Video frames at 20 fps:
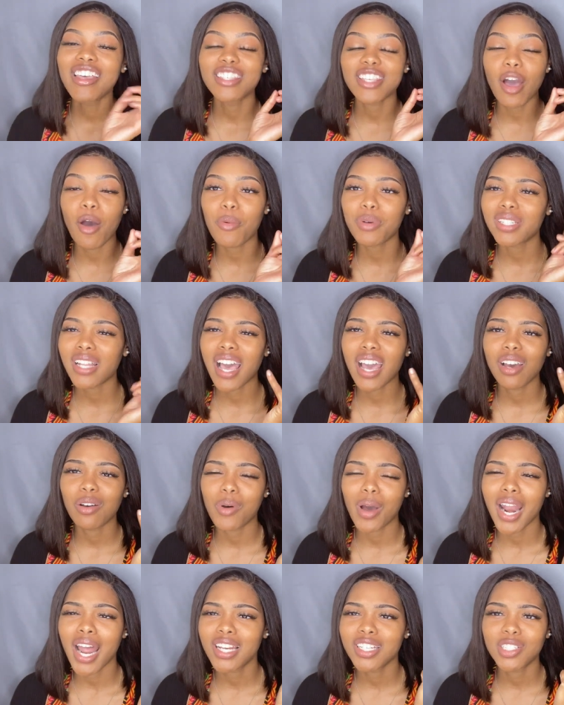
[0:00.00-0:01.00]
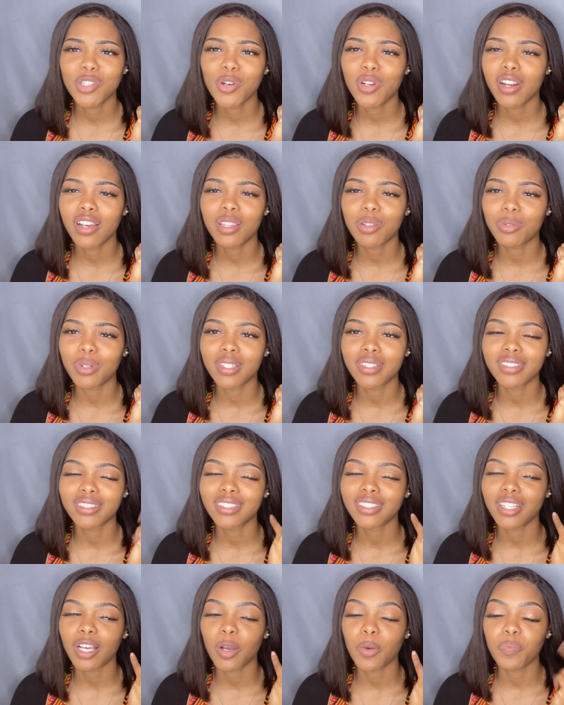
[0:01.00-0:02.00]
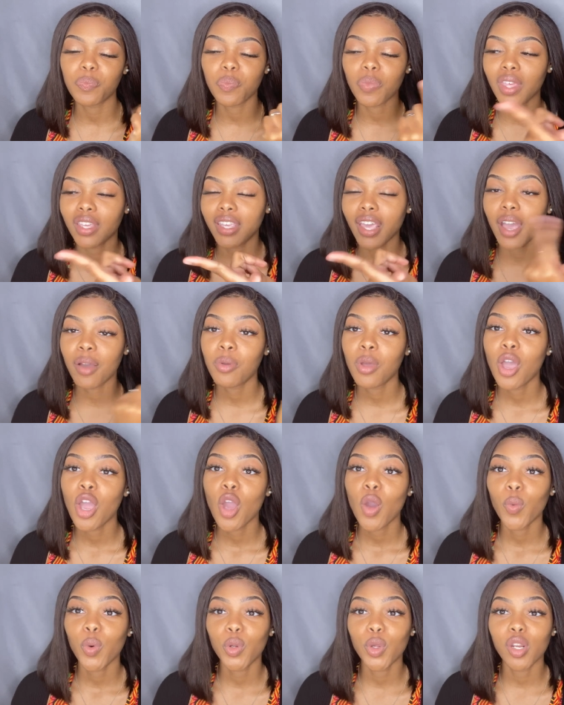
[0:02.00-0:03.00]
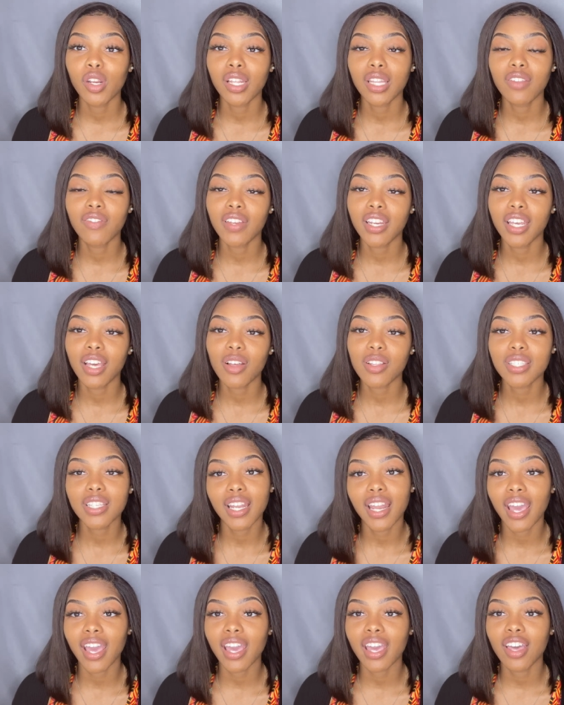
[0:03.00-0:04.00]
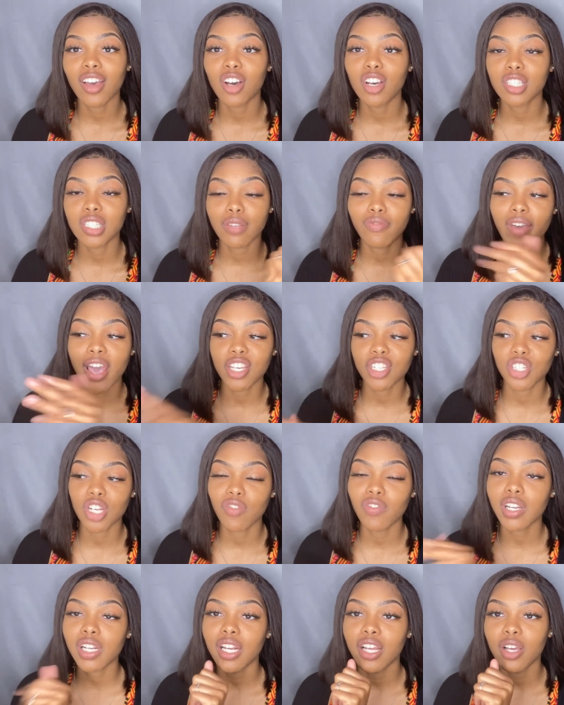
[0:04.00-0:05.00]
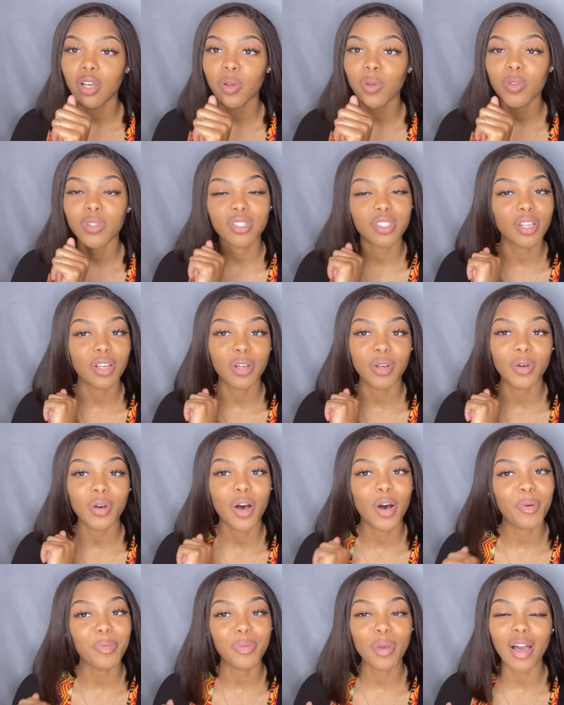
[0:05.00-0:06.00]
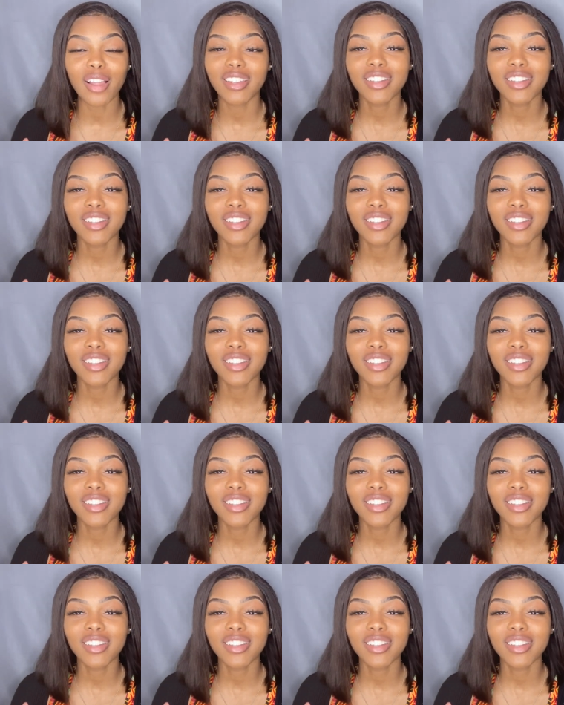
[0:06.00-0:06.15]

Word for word: so i was like why not just do another one so yeah we're doing another video today on some Fashion Nova clothes so hope y'all